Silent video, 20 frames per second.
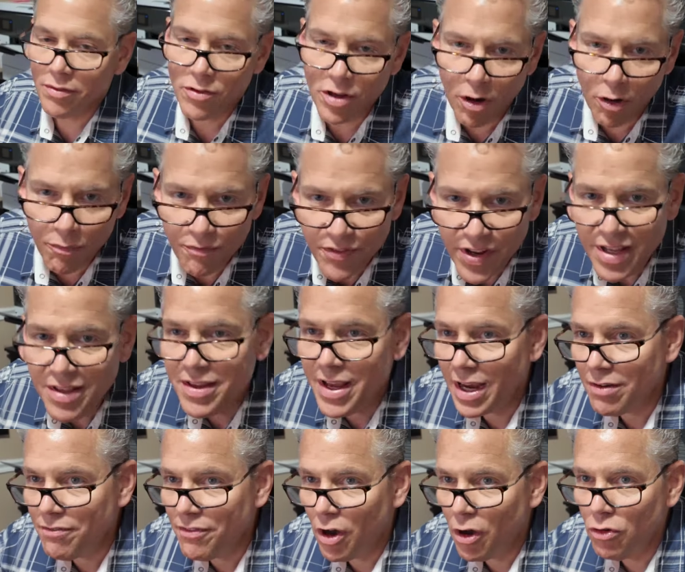so
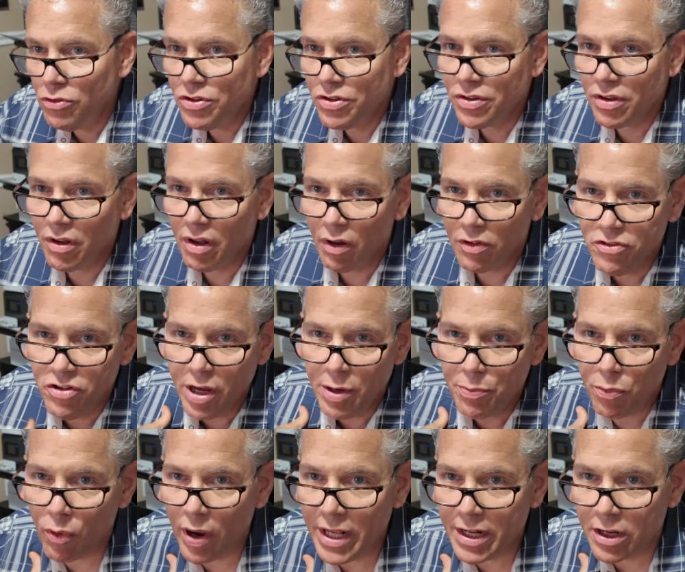VTech phones is a
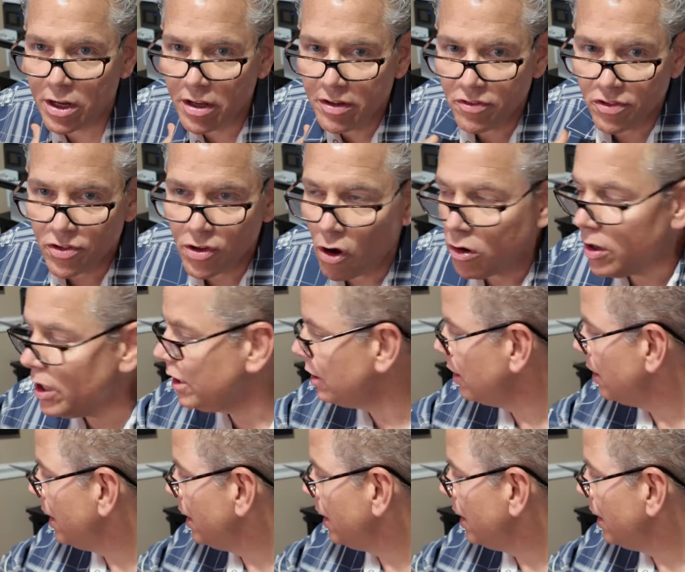cheap way to get started.